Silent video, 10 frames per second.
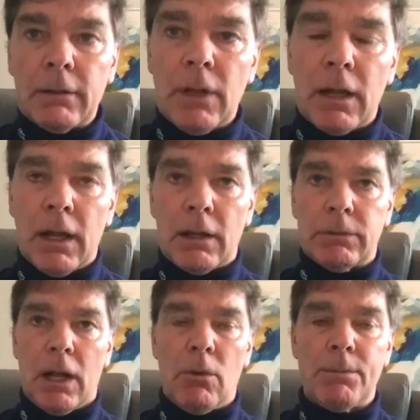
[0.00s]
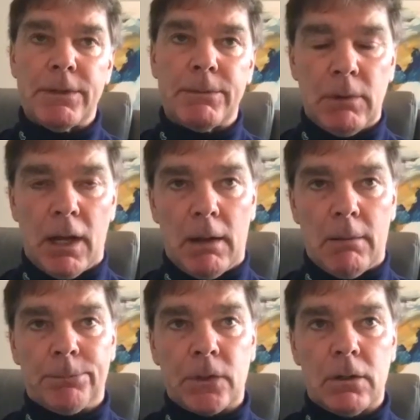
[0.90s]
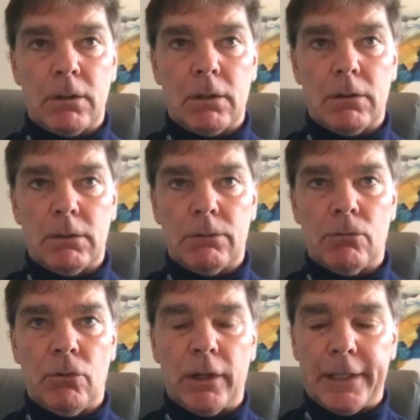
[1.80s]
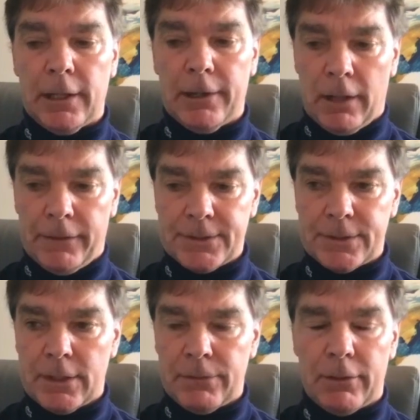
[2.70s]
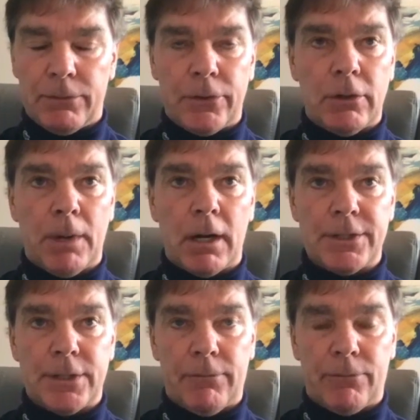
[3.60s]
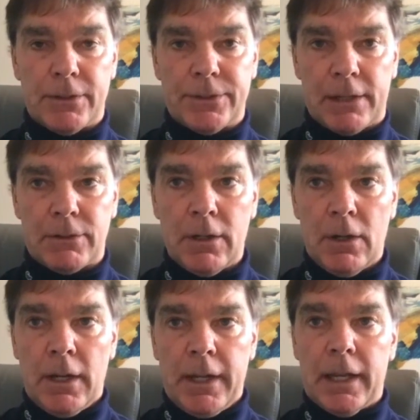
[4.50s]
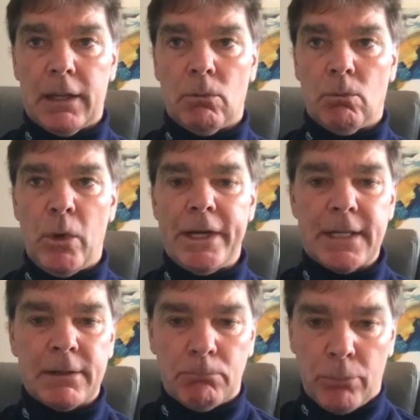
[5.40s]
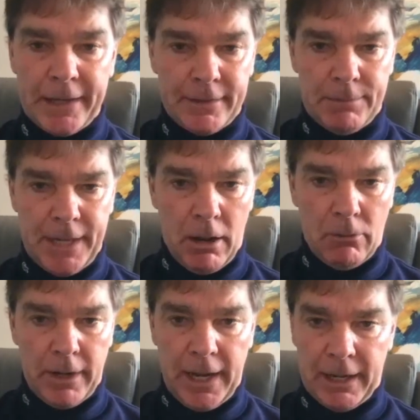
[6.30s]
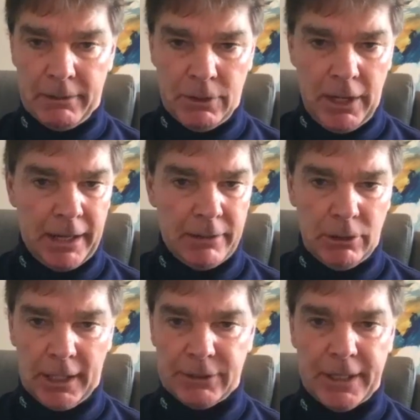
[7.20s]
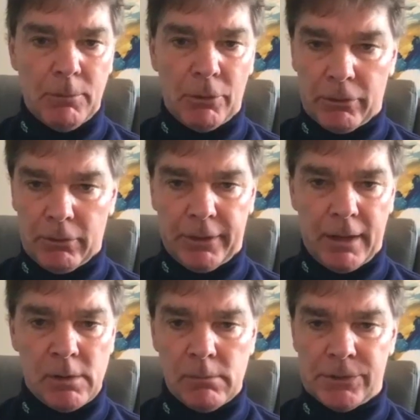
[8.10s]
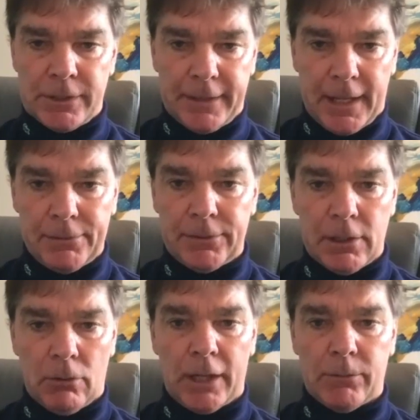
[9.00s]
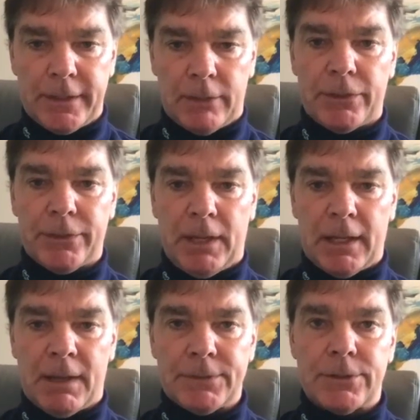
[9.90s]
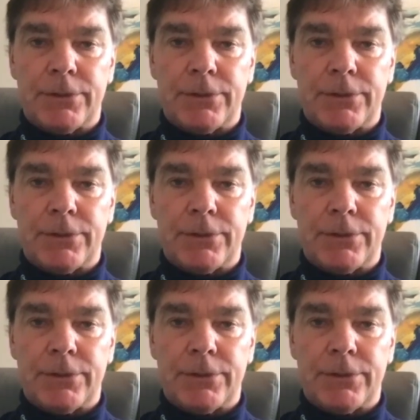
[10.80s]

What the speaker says: I want to be really clear on this. The third-party software is that we didn't break them down and like demo them to death, like we did with the PMSs.